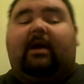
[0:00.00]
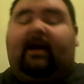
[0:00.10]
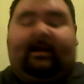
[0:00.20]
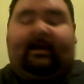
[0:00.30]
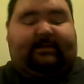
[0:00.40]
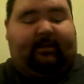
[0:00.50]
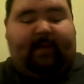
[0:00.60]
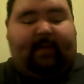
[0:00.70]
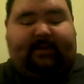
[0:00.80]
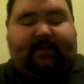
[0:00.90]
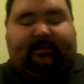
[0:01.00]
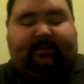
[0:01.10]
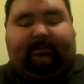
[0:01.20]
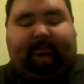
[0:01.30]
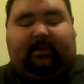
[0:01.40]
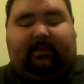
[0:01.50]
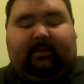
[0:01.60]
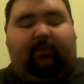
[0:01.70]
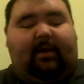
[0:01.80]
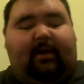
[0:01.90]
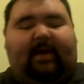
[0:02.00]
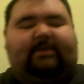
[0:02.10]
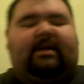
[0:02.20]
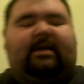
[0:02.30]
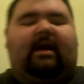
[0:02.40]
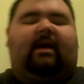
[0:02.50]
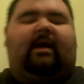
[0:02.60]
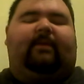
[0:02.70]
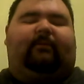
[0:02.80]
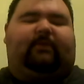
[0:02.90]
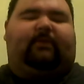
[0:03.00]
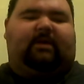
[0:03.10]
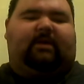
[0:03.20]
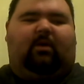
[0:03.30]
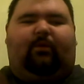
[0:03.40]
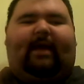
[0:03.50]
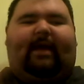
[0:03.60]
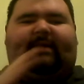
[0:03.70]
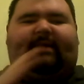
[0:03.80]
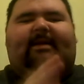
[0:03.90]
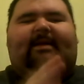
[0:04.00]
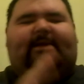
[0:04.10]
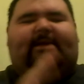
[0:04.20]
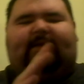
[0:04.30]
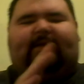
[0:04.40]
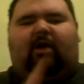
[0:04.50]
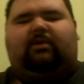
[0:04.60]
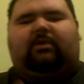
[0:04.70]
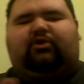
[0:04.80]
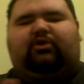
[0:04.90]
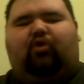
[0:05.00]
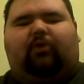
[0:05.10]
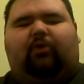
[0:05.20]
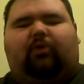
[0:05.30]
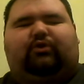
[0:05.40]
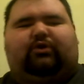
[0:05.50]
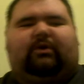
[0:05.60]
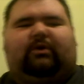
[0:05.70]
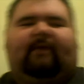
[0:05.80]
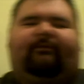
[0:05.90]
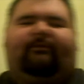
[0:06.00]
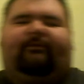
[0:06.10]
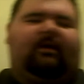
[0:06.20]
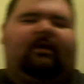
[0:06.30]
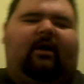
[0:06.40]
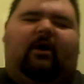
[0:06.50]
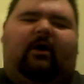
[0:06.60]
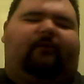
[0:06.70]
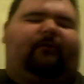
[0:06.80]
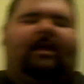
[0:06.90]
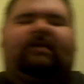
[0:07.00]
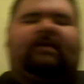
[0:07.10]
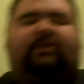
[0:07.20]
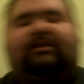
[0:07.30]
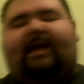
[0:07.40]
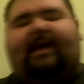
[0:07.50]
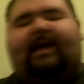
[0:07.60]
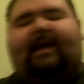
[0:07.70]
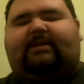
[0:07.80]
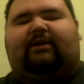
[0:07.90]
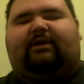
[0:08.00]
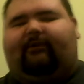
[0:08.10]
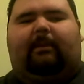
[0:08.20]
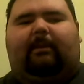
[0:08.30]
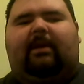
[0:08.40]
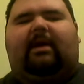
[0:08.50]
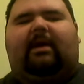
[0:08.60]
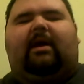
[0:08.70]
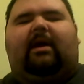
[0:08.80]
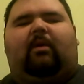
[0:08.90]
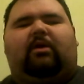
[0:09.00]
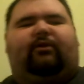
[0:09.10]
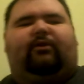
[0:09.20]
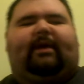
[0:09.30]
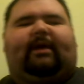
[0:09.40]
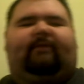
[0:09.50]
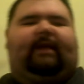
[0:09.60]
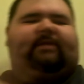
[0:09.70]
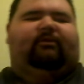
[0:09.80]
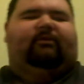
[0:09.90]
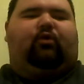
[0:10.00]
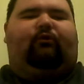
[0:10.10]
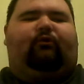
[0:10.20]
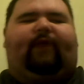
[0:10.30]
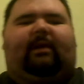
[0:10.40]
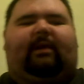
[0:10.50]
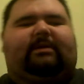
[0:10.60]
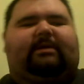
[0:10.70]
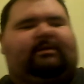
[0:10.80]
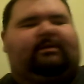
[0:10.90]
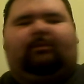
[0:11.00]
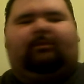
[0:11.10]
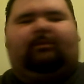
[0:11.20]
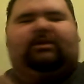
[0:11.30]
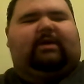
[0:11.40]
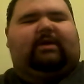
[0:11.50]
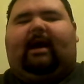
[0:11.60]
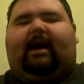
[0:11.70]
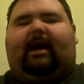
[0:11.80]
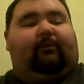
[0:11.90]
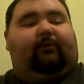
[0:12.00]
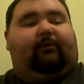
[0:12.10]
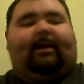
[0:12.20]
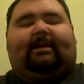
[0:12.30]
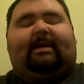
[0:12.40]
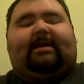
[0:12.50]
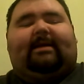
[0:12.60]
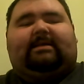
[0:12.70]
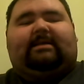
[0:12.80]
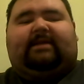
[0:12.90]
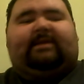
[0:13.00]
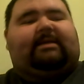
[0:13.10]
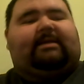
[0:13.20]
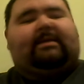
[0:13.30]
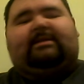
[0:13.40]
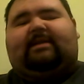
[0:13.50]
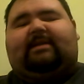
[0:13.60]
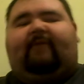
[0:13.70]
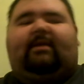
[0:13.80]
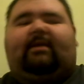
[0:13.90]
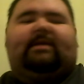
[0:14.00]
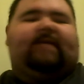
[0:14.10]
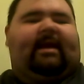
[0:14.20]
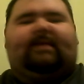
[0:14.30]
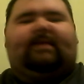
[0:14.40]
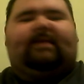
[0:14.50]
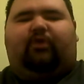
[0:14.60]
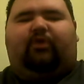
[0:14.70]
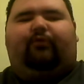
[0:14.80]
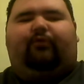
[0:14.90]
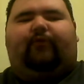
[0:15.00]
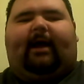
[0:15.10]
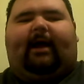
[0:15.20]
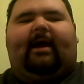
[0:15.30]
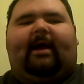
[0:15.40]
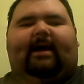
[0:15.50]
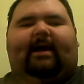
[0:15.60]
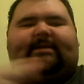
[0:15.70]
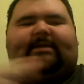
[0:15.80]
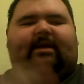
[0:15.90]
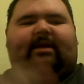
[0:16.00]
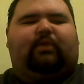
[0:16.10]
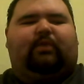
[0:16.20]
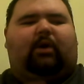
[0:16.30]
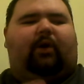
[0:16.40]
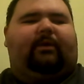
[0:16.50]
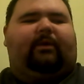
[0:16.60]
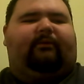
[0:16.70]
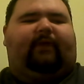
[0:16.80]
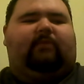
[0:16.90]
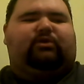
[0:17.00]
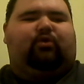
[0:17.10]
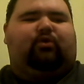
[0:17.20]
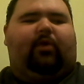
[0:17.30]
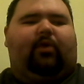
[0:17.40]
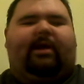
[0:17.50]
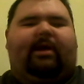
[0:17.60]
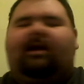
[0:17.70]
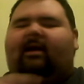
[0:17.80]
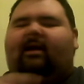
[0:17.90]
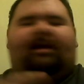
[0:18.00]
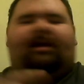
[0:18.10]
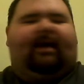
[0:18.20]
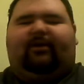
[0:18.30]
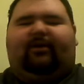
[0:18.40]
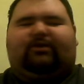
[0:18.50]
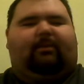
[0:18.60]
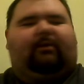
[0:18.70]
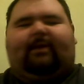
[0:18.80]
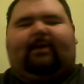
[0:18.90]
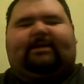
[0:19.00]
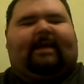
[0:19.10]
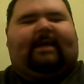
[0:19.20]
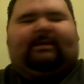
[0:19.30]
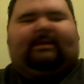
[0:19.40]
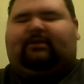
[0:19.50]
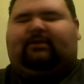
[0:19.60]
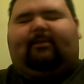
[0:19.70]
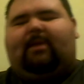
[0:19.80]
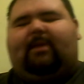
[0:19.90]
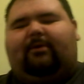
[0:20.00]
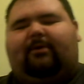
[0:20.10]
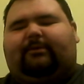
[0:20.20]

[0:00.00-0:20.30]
It's amazing. It really is. That that can determine so much of the success of a film. When you think of the likes of Goodfellas, which had a great 60s, 70s, 80s soundtrack, as the years went on in the film story, you had some of the greatest hits from them years.